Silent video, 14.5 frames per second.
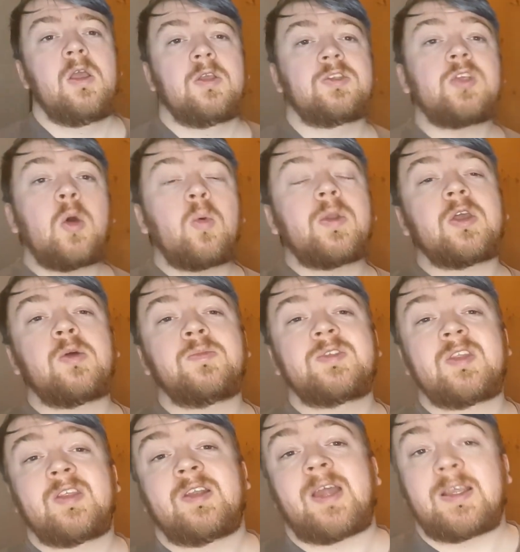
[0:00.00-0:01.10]
So when it comes
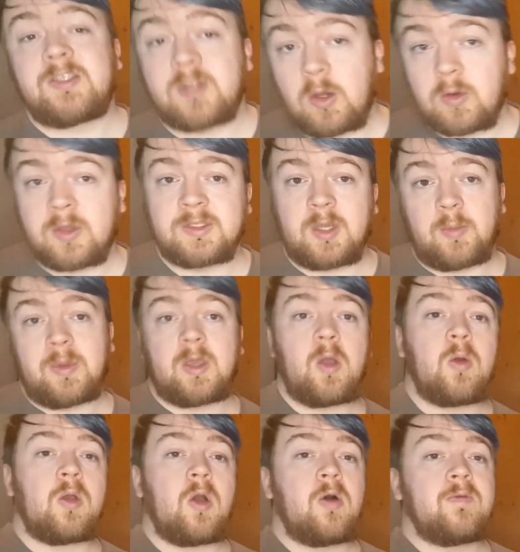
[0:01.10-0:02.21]
to the 9 tokens I'll be
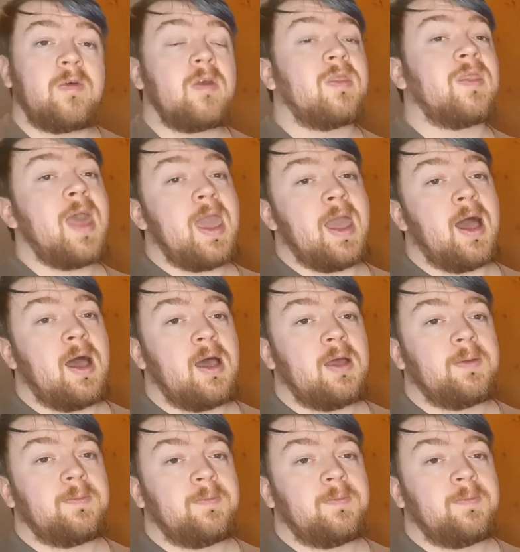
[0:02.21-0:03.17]
going over, they are